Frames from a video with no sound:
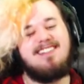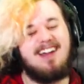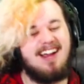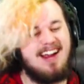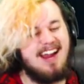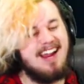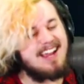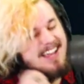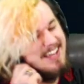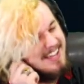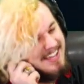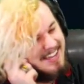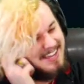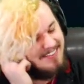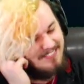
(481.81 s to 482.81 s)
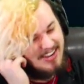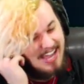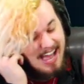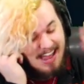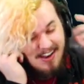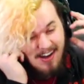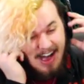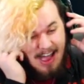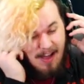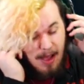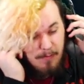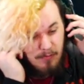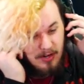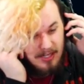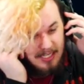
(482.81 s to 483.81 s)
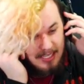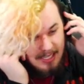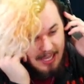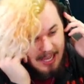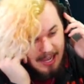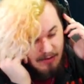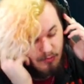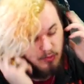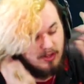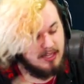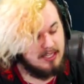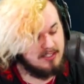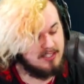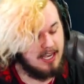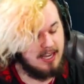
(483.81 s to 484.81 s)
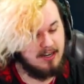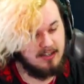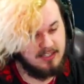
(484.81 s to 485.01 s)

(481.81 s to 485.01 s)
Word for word: All right. But yeah, no, I, am really, uh, really excited to